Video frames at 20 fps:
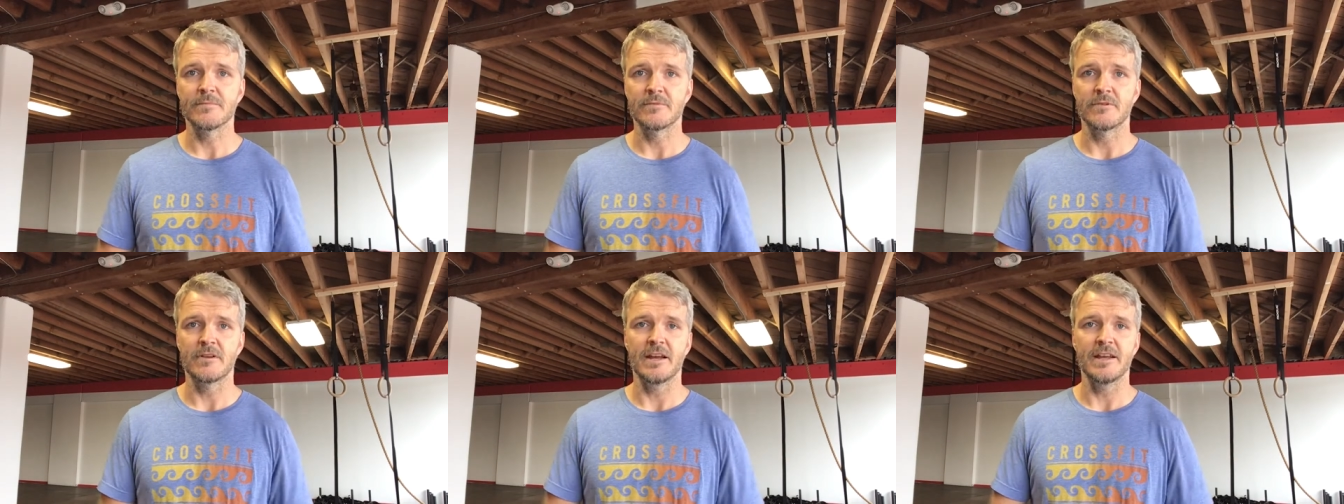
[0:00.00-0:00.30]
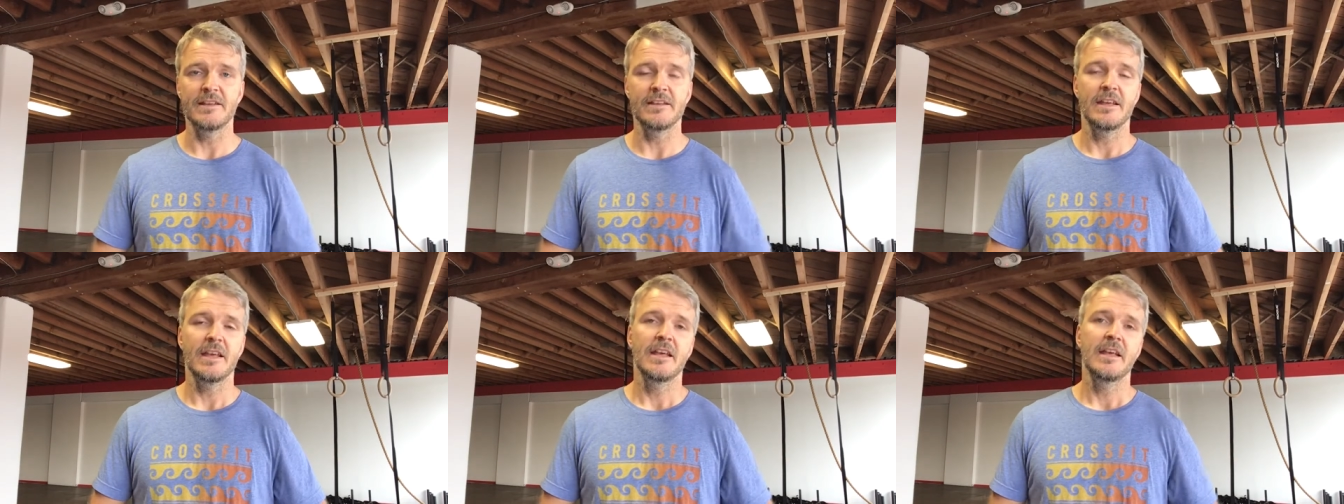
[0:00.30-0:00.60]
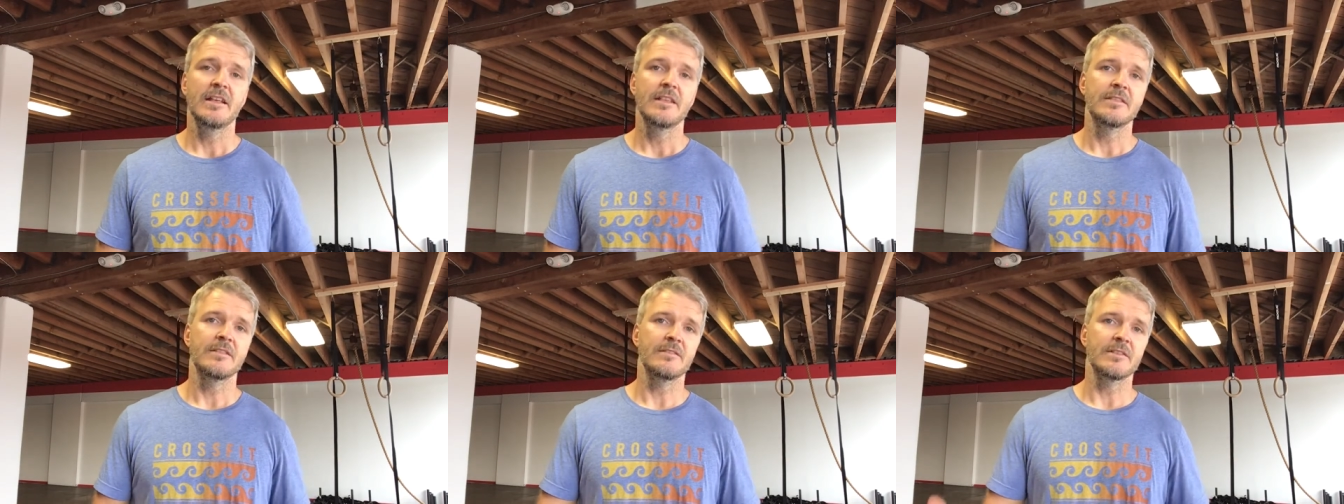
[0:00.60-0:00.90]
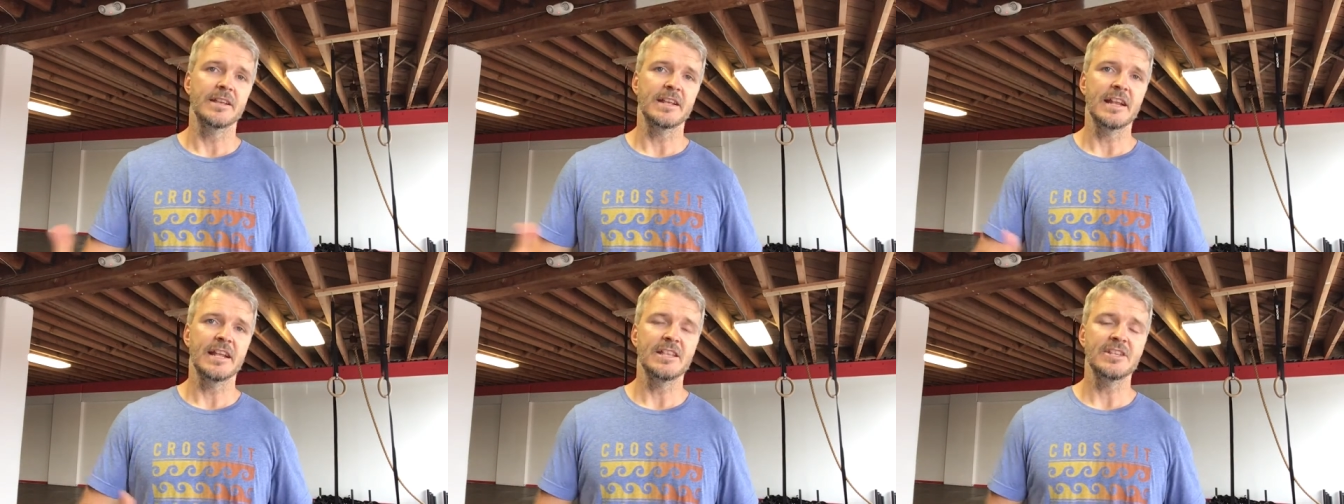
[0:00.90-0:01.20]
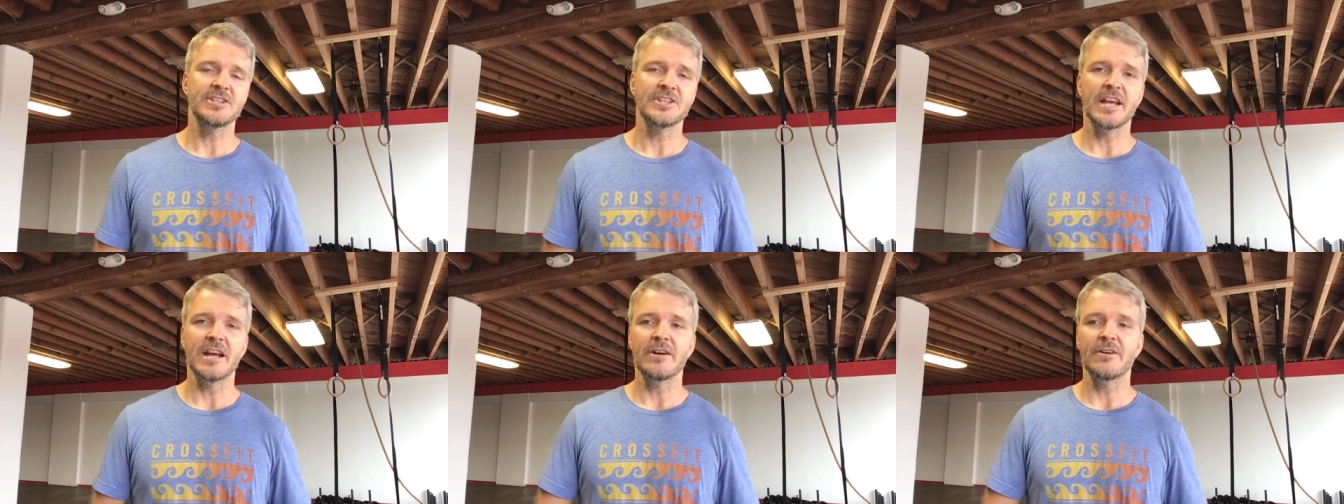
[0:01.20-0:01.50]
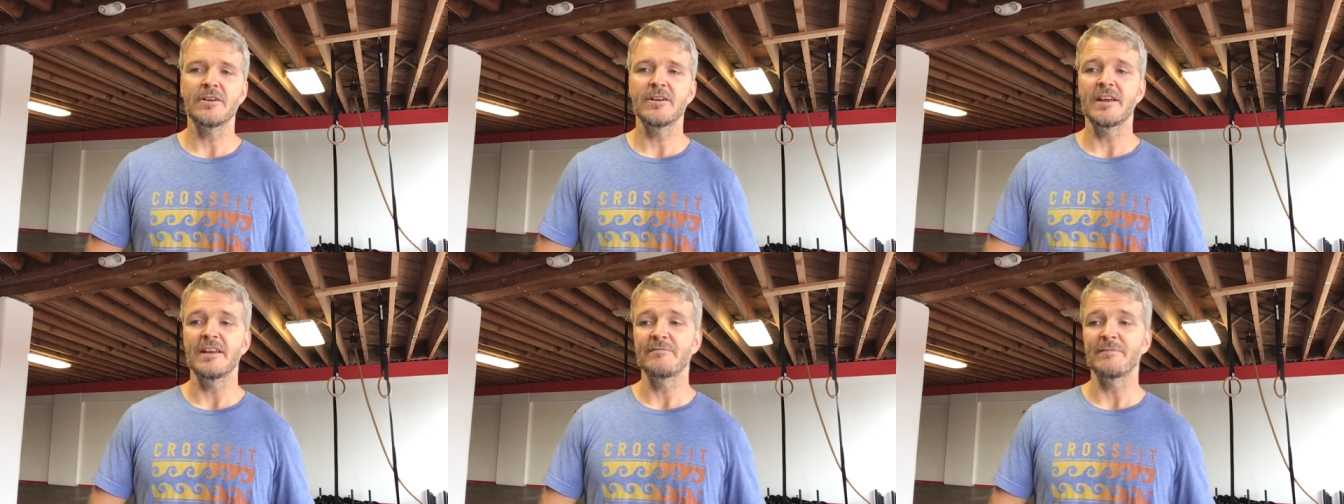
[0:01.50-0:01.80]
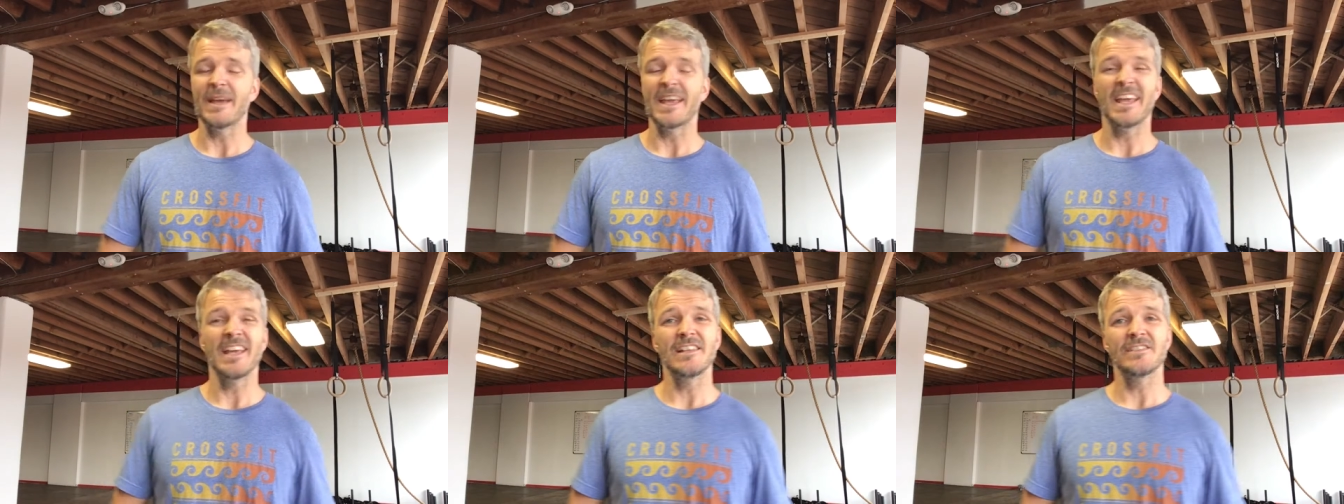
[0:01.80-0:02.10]
right? Then when I get out of the shower, if
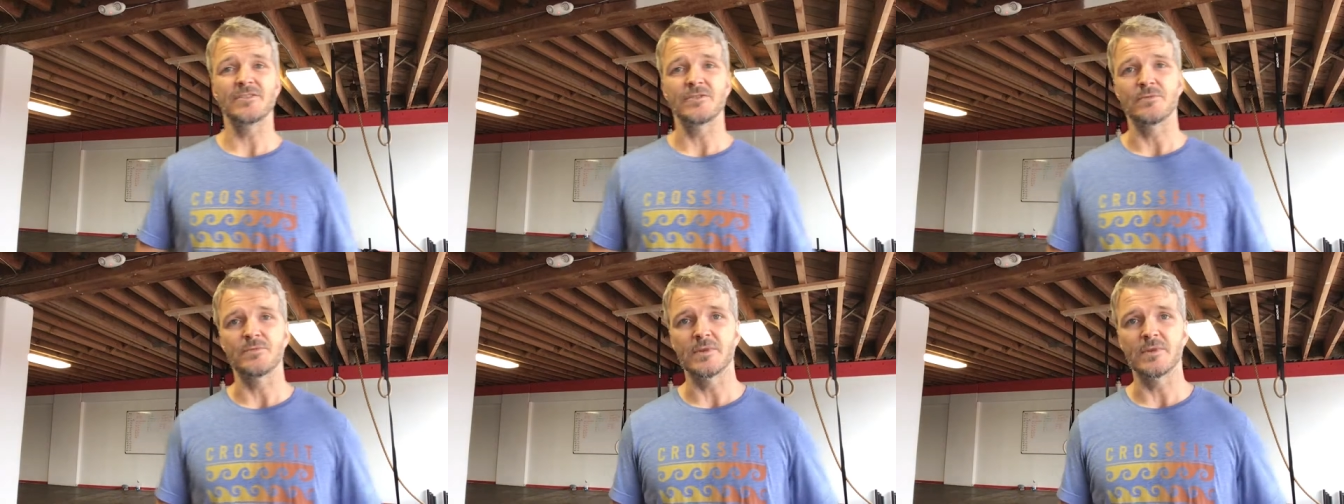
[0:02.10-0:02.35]
my hands are